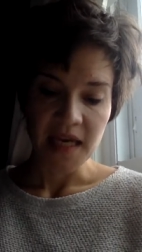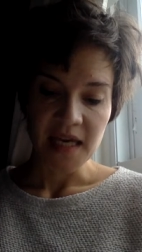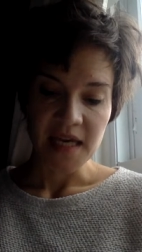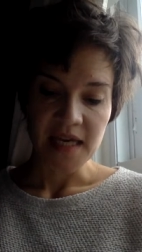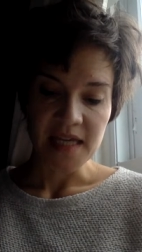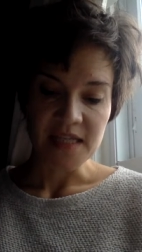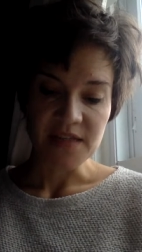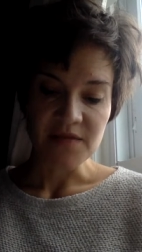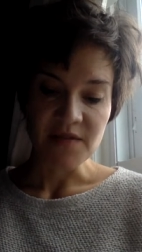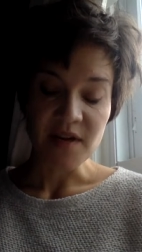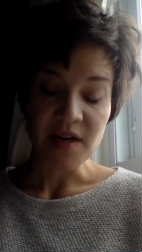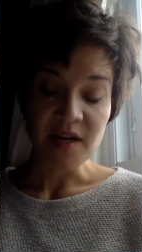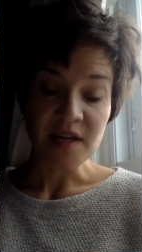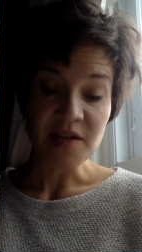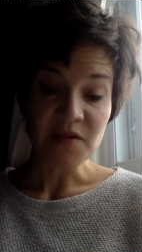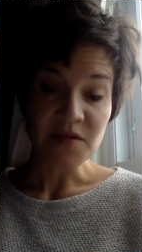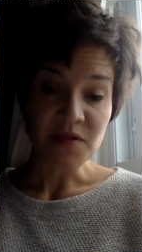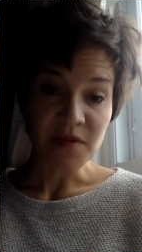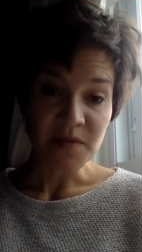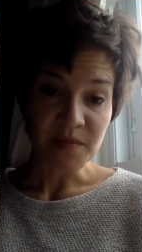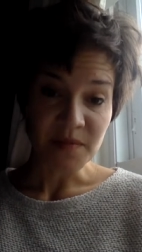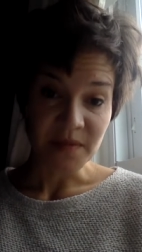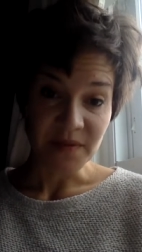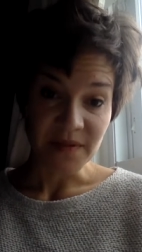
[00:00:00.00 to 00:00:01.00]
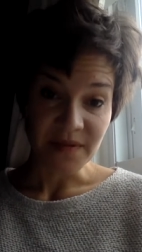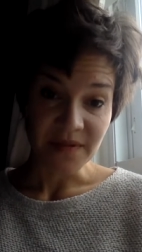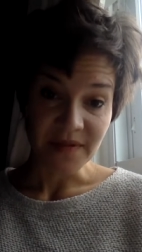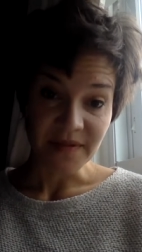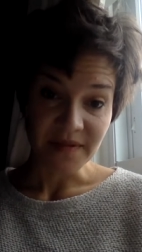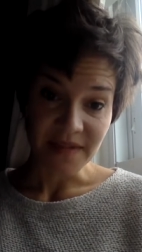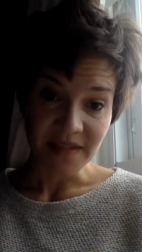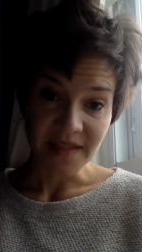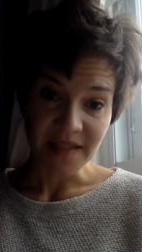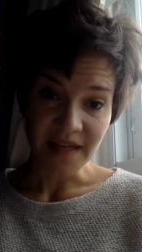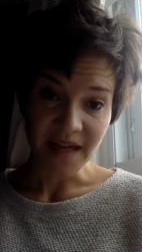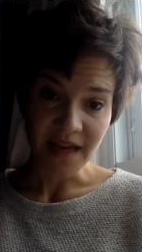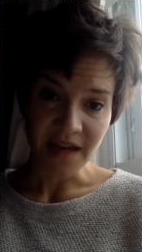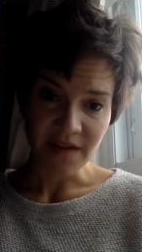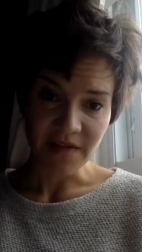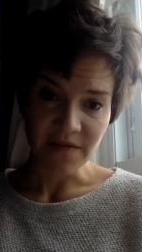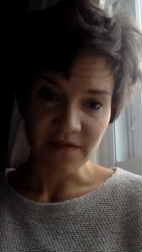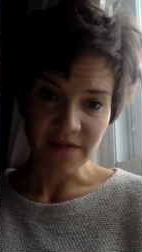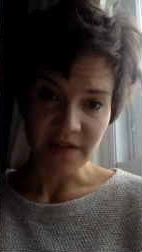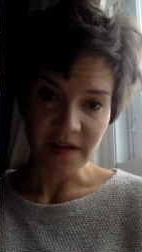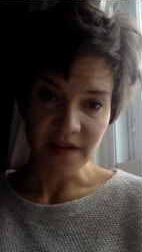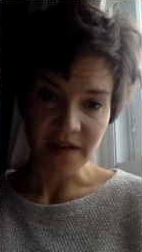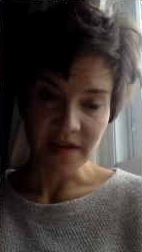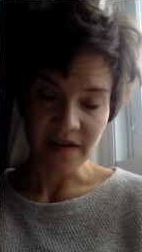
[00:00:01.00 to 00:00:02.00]
It's very normal to have
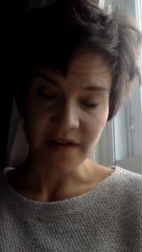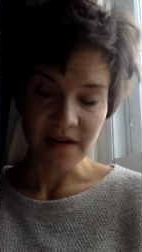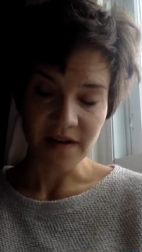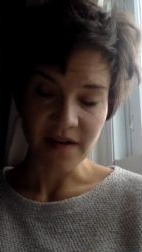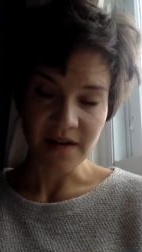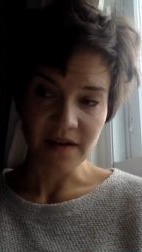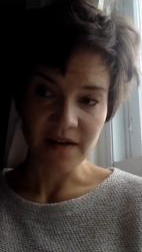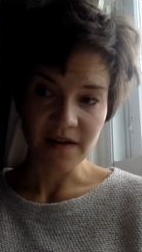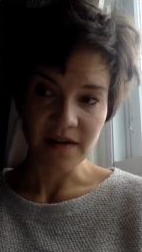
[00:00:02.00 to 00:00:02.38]
fear.